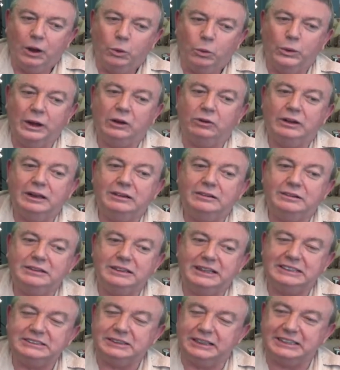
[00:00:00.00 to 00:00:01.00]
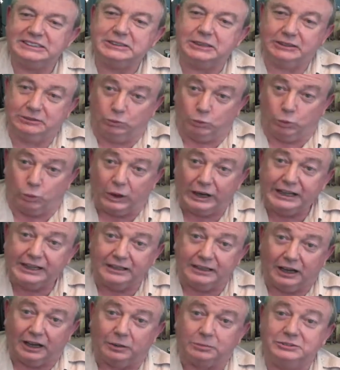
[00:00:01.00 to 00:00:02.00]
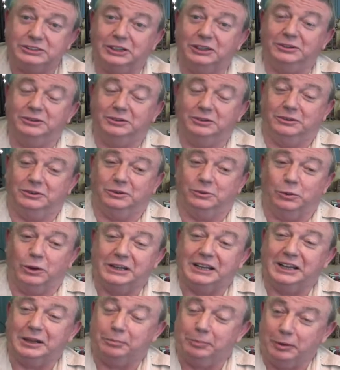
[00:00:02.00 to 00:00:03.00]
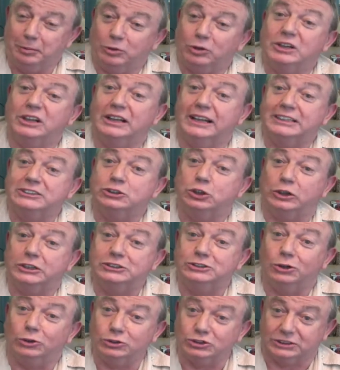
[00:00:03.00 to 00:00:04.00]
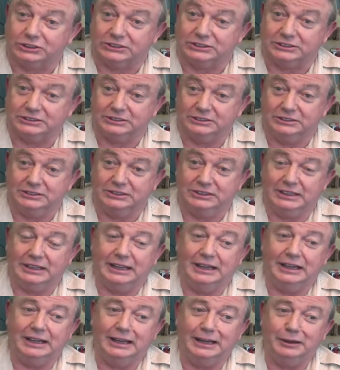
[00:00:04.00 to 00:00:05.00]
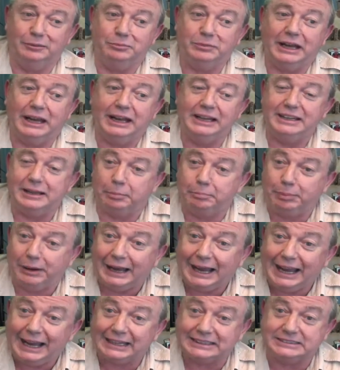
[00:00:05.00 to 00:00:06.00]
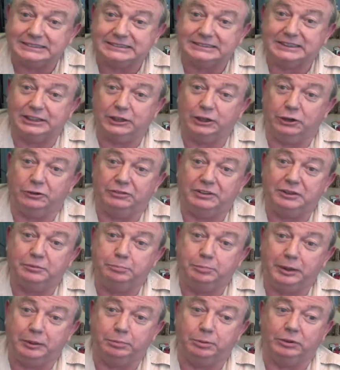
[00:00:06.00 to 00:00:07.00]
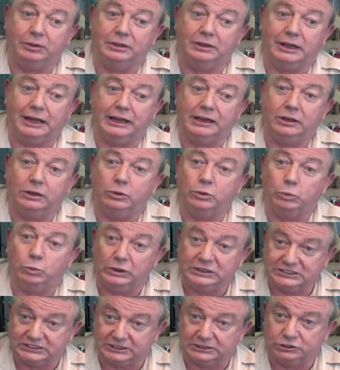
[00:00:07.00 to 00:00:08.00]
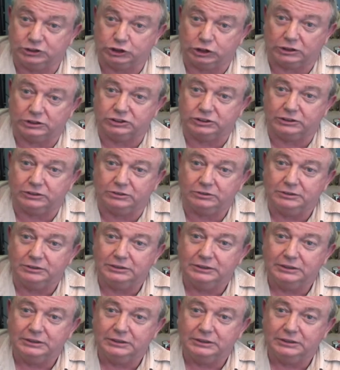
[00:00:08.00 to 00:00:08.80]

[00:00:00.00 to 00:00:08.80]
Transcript: Well, let's widen up to what kind of people collect toy soldiers. In the past, you've had people like Winston Churchill,